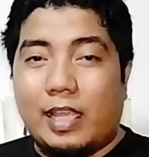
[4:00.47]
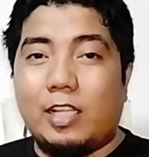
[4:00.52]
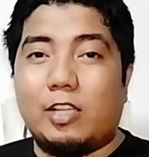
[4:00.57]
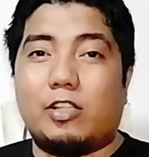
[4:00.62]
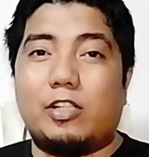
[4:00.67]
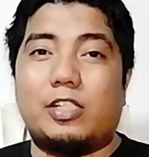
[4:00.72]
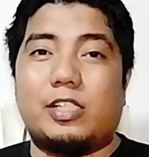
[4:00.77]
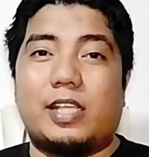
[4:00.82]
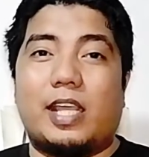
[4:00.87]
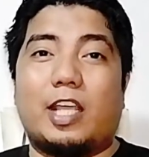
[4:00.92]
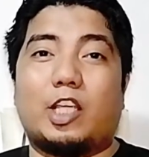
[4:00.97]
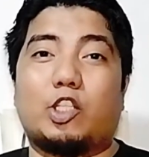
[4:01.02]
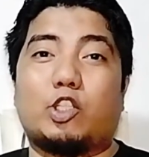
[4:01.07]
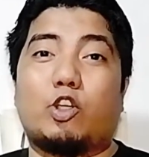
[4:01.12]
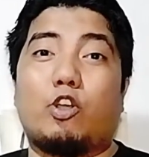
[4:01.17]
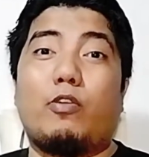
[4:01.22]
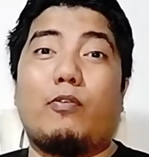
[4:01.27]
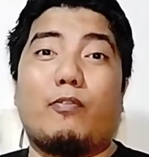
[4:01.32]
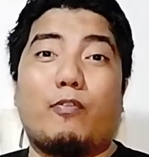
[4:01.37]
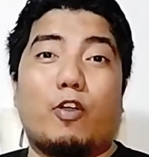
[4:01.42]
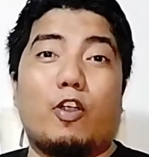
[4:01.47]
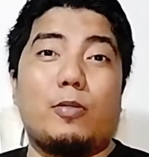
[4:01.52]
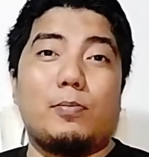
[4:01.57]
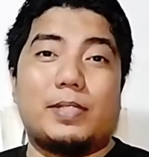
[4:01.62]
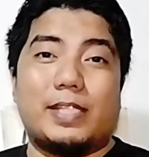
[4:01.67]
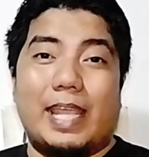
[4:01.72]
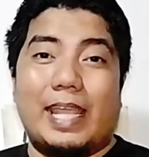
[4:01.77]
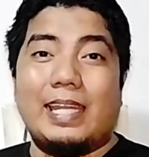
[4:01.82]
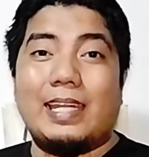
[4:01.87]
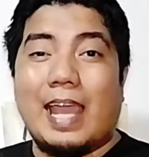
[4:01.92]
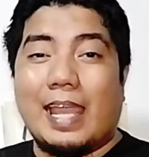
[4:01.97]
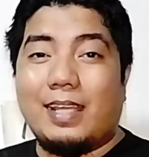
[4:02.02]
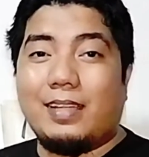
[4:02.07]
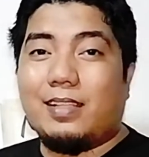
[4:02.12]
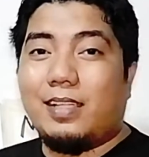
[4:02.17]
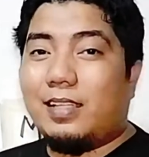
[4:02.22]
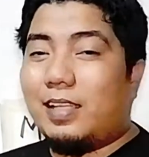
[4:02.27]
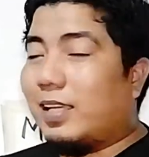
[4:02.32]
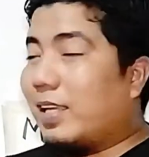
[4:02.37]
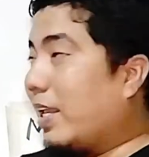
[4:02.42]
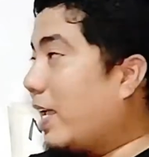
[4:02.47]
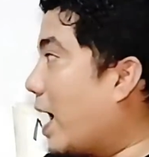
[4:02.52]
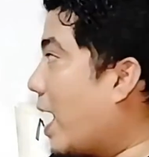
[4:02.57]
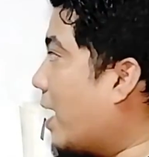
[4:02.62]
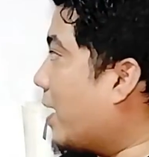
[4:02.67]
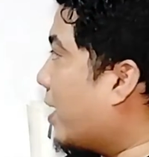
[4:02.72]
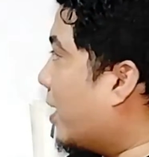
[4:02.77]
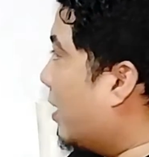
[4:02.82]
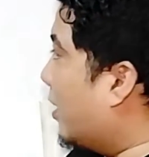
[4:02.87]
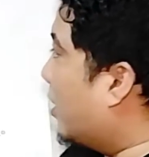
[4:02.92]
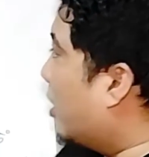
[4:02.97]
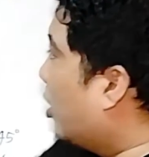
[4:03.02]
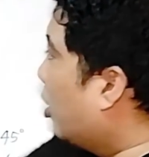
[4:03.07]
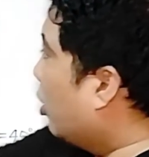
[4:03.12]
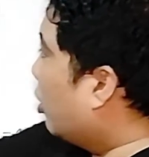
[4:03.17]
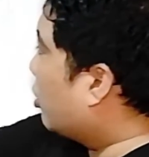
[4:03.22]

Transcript: the intersection forms a 90 degree angle.